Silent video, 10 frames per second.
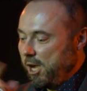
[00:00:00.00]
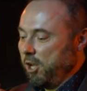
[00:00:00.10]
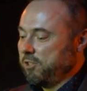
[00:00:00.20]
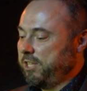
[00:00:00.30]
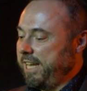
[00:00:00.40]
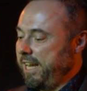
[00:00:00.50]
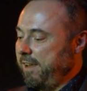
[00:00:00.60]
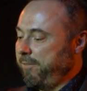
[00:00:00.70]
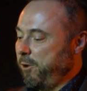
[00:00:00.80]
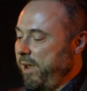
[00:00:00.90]
See,
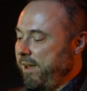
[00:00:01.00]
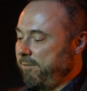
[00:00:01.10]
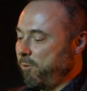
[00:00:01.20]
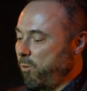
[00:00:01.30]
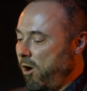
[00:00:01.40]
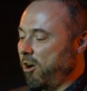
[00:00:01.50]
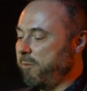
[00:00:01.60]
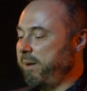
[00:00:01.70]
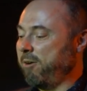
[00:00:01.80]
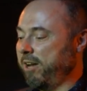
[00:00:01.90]
if you have
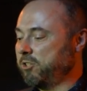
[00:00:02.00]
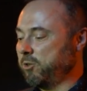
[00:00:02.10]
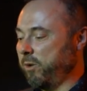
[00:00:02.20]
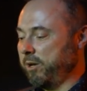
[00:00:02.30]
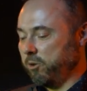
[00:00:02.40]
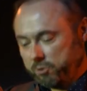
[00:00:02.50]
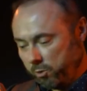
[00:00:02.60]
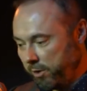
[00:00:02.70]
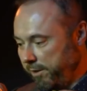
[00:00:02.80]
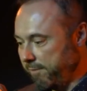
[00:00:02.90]
water-bearing soils,
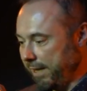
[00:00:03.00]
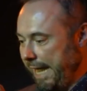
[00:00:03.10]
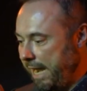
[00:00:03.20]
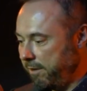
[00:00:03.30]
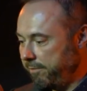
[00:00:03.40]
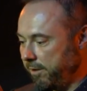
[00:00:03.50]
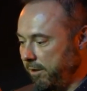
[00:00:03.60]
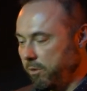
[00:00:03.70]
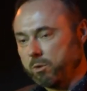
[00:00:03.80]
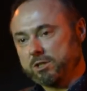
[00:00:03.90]
or if you have
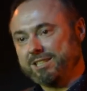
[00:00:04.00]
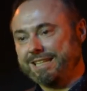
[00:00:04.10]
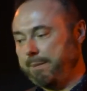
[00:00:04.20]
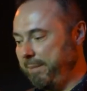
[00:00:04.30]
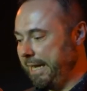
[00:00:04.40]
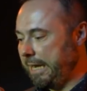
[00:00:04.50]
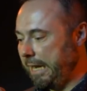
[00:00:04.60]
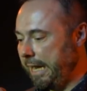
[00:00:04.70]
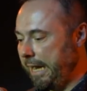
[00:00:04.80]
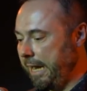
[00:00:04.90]
landfill or slippy
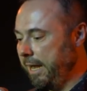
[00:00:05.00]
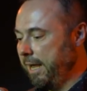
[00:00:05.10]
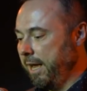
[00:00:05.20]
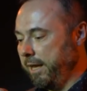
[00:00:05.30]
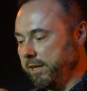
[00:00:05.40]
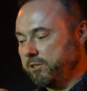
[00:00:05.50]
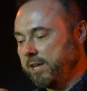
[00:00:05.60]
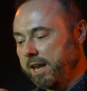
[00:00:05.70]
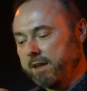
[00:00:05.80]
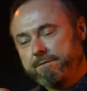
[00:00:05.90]
clay, and you
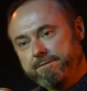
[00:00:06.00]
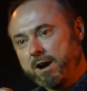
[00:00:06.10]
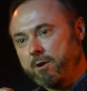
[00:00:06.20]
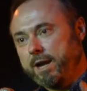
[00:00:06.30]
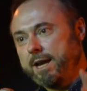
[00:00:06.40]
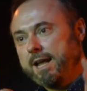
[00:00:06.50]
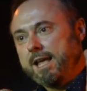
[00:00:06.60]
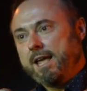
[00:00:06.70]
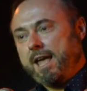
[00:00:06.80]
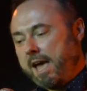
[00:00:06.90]
set a very
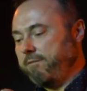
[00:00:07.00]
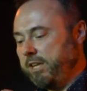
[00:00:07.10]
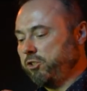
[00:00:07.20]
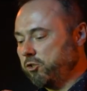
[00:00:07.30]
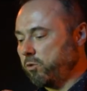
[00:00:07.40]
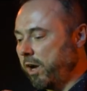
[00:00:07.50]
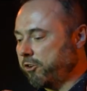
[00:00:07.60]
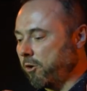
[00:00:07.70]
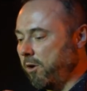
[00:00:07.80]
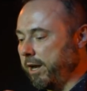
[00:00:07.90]
heavy
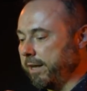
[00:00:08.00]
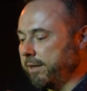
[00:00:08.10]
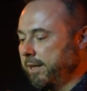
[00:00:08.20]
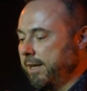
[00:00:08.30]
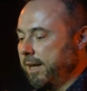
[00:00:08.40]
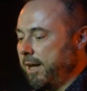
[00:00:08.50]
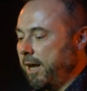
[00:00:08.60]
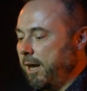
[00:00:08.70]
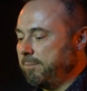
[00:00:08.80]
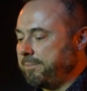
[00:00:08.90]
structure on it,
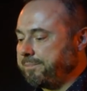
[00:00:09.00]
um,